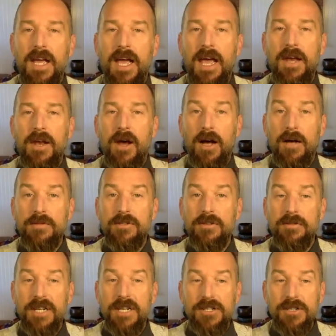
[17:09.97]
an
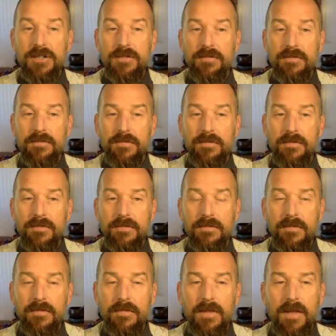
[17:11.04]
observation.
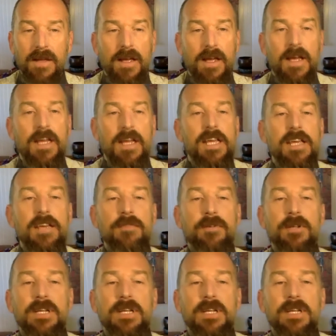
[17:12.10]
Evil